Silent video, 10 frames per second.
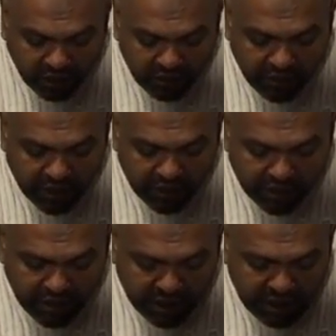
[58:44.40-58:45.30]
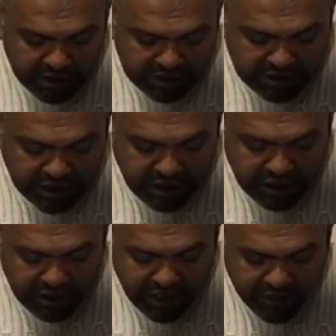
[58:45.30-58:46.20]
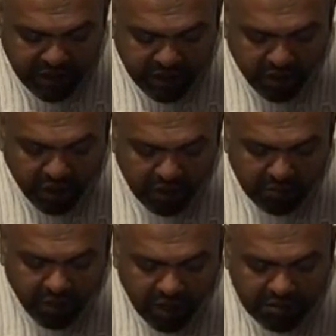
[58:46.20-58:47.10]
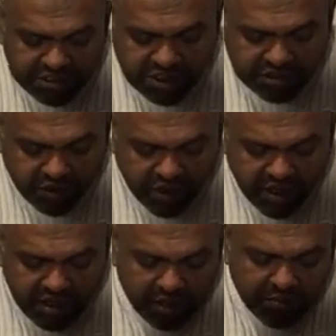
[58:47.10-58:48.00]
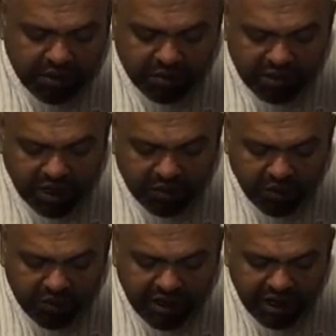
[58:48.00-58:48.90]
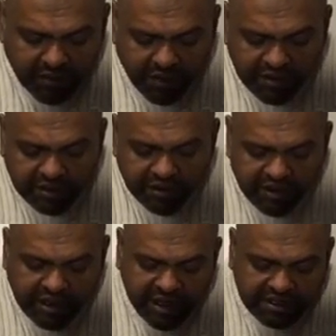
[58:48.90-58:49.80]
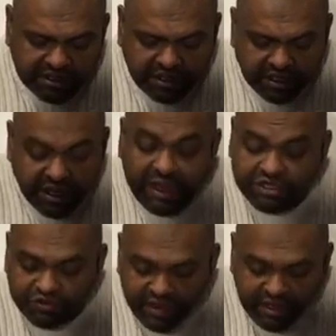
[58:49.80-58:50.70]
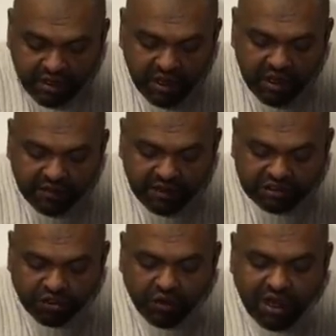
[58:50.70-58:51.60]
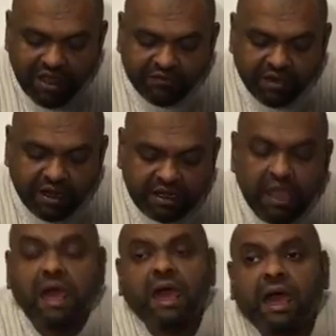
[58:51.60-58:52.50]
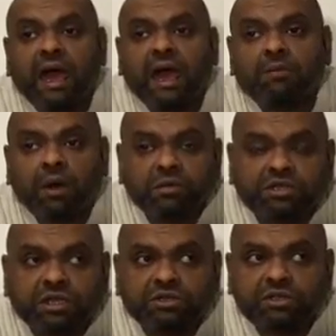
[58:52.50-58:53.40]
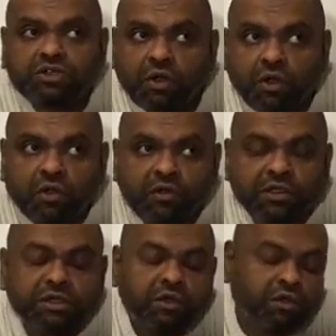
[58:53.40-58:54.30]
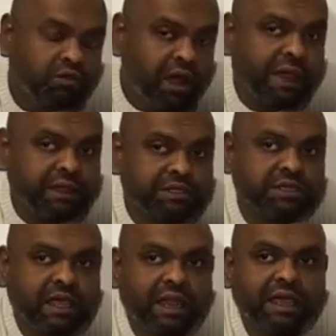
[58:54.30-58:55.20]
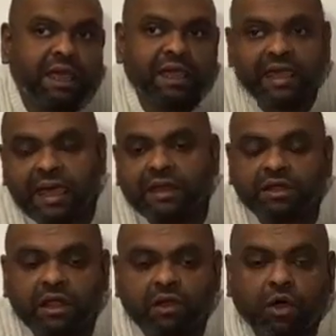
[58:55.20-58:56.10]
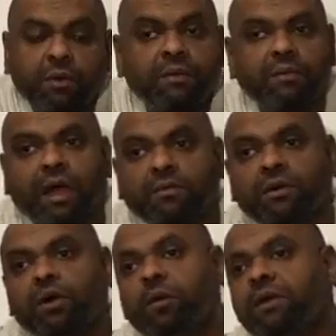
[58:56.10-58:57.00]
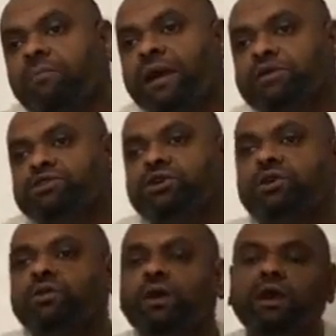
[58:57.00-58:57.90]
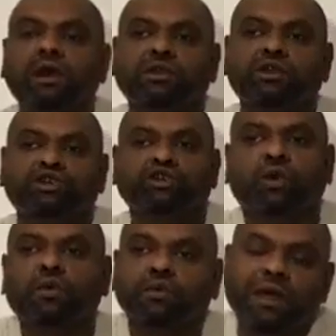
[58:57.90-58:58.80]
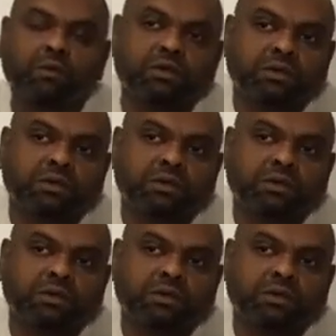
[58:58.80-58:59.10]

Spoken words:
Right, okay, let's see. Carrying on. Muhammad Shazan, young people now don't care about enduring catering. There's no life in it. Muhammad Shazan, you're right. Like, again, you know, I'm going back to the show that